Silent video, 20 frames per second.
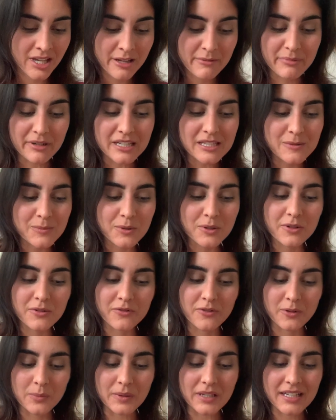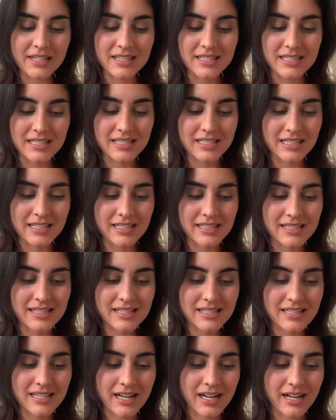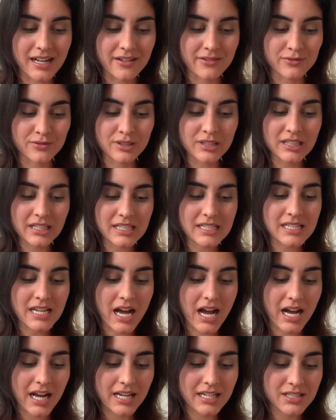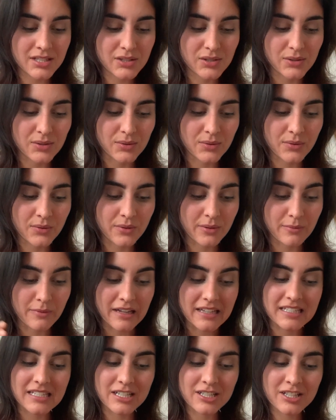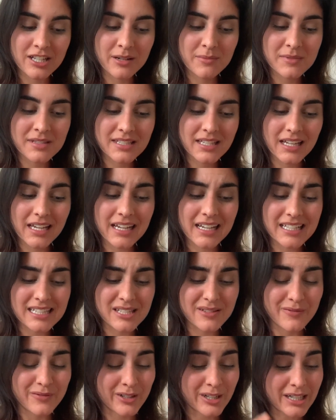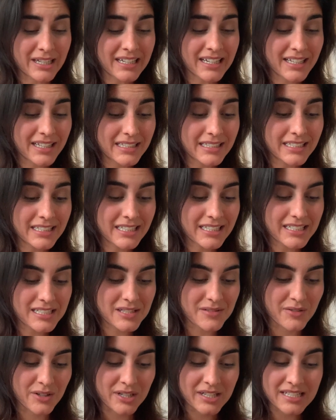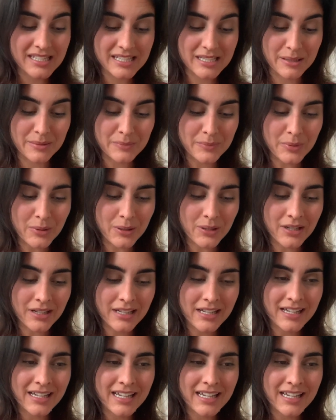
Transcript: But it's beautiful because it's really tied to the message that I'm seeing. It's very clear, it's very simple.